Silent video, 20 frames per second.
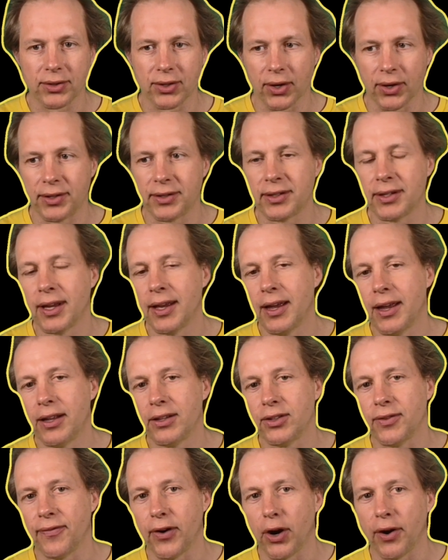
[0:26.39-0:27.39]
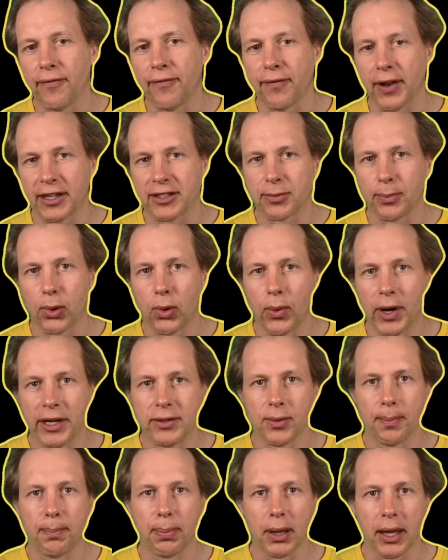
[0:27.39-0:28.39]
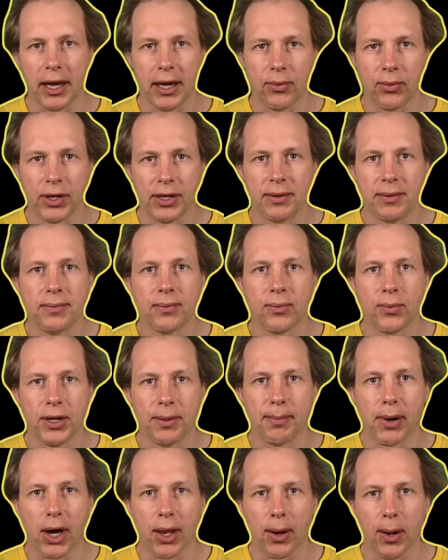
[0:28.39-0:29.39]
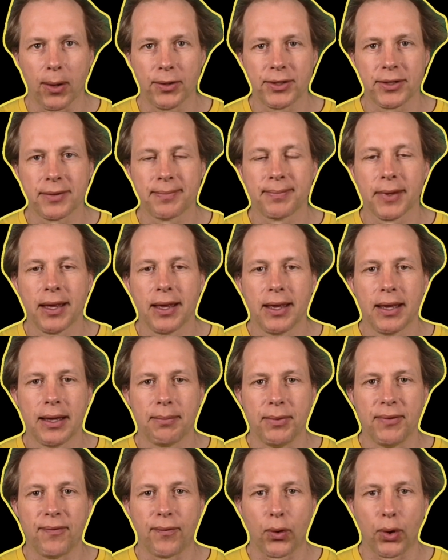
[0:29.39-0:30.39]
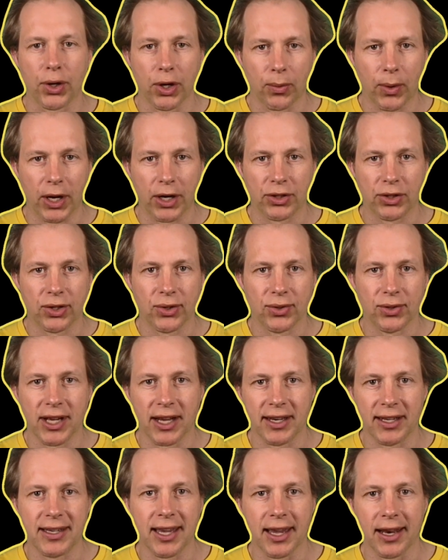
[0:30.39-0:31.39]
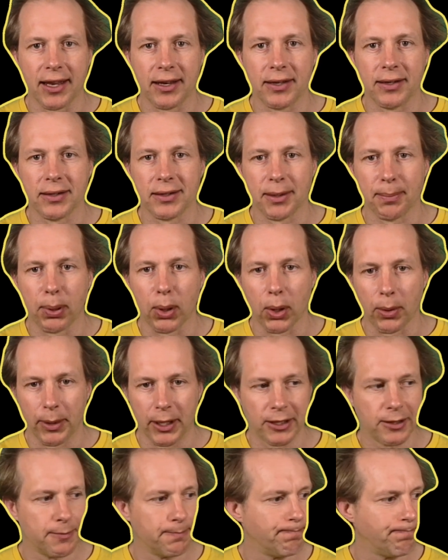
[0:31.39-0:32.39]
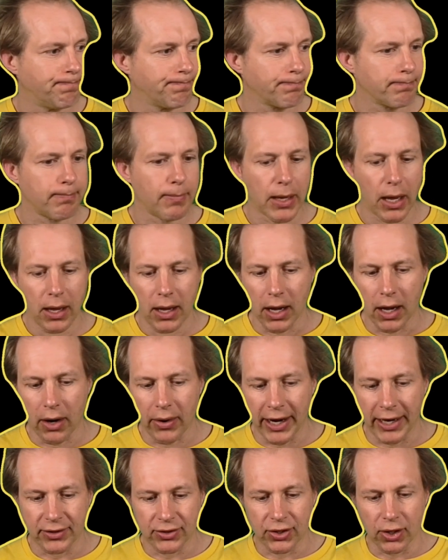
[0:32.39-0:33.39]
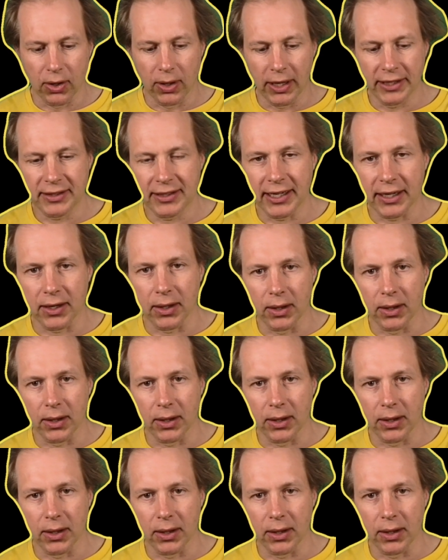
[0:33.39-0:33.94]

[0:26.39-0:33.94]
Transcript: So it's a very flexible way to play with models before you want to do dedicated deployment. All right, so let's take a